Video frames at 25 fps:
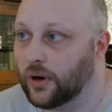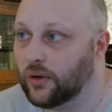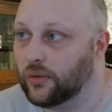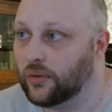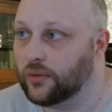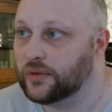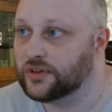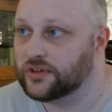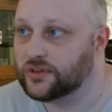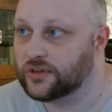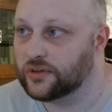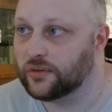
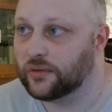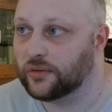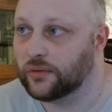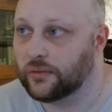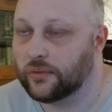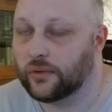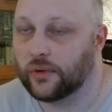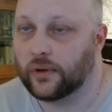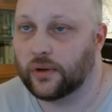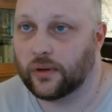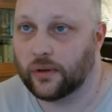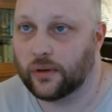is of
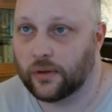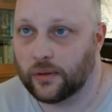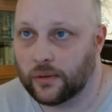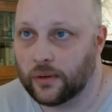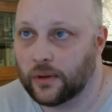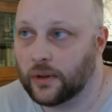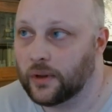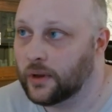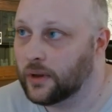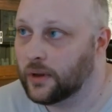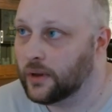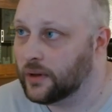the
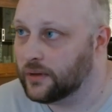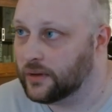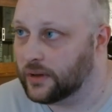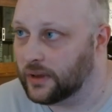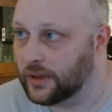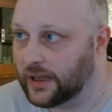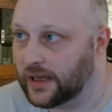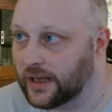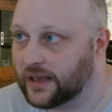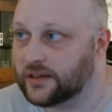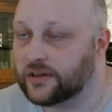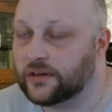
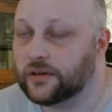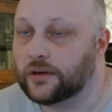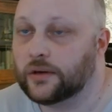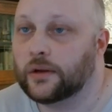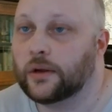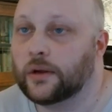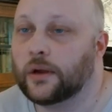latter,